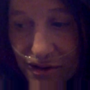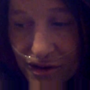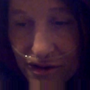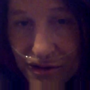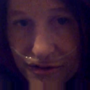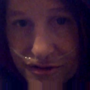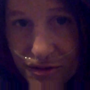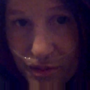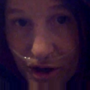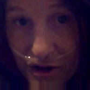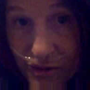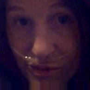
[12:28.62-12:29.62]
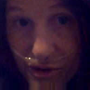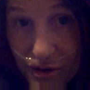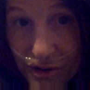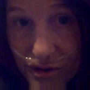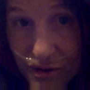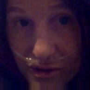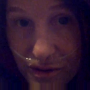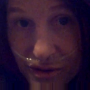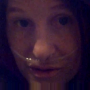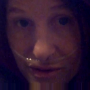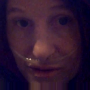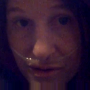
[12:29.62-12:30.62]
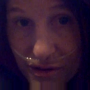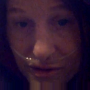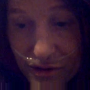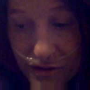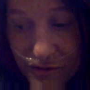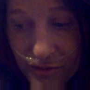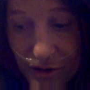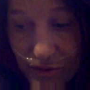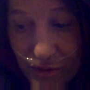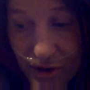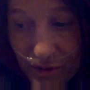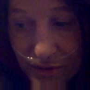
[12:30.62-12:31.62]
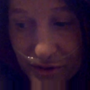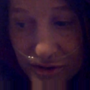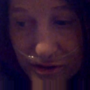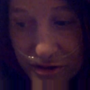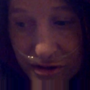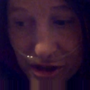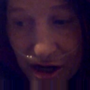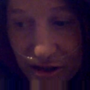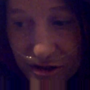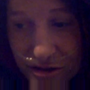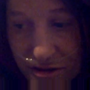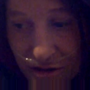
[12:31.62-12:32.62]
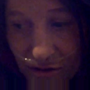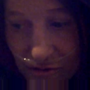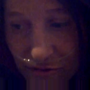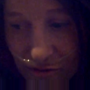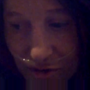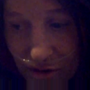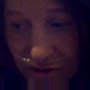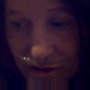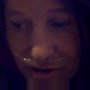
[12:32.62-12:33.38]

at least bearable. At least maybe be able to distract yourself. Or